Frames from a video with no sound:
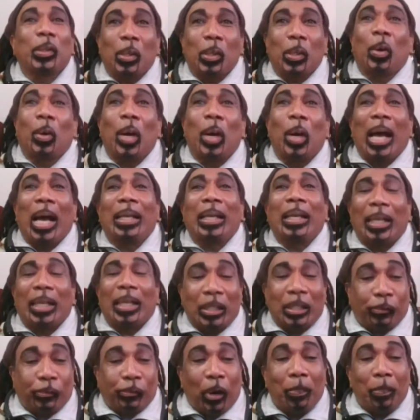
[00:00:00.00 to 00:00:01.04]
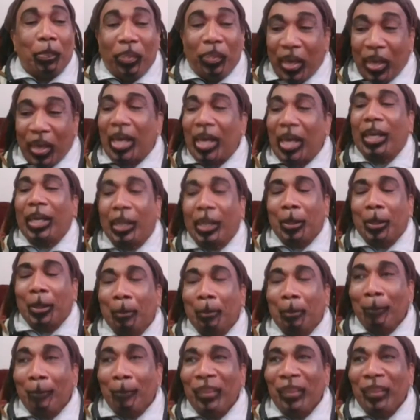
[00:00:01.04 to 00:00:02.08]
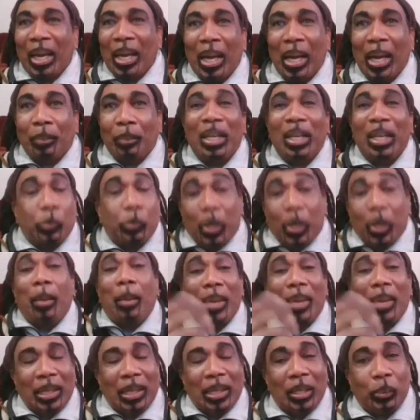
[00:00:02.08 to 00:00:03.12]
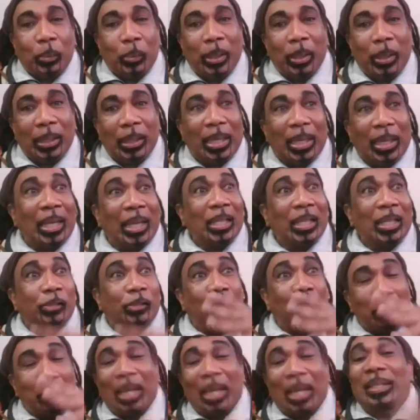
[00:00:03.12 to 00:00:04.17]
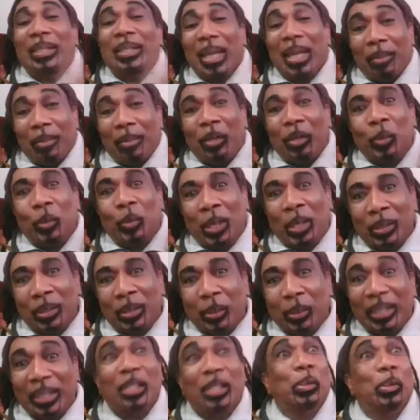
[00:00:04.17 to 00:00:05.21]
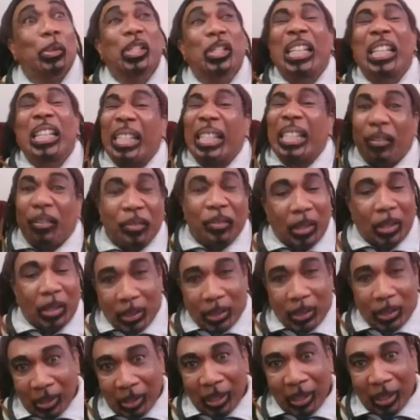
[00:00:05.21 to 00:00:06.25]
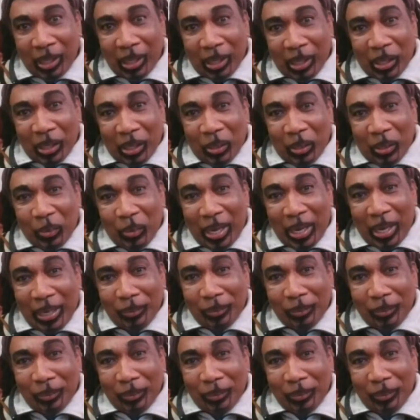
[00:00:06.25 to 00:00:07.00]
So and it's from then. That's where I met Antoinette, and it's from that time, you know, Antoinette. This was the 70s, right?